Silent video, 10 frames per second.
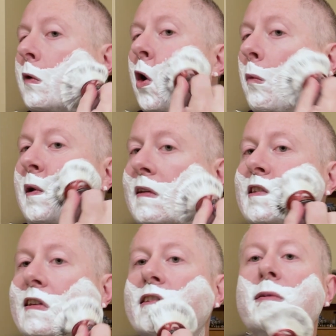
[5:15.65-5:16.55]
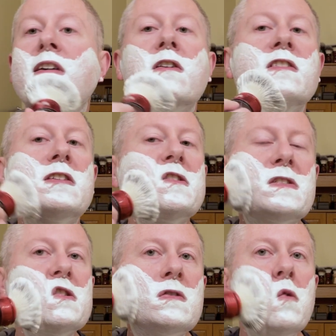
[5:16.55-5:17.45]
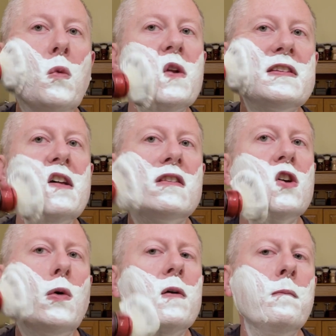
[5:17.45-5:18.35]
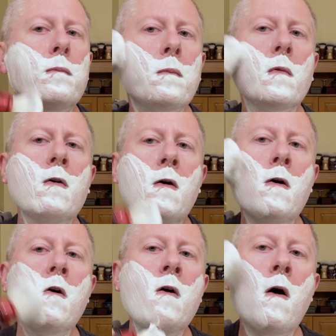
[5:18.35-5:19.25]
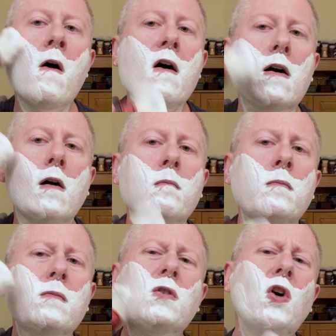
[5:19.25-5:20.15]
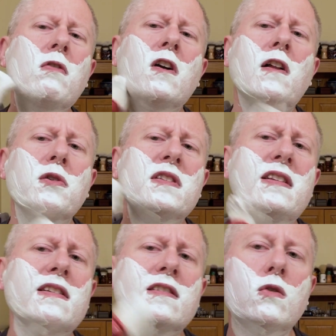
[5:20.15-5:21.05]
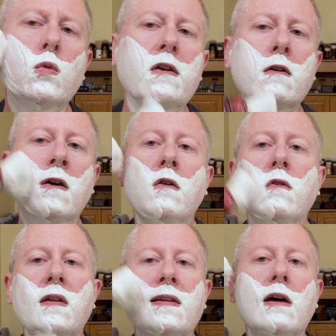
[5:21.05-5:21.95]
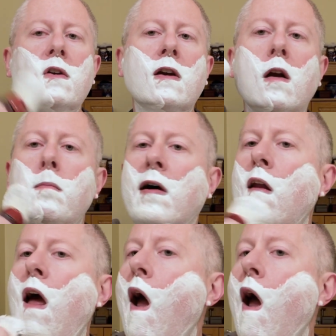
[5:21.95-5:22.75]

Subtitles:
hoping to see some differences once that's going. Overall, it was a decent week in that regard, but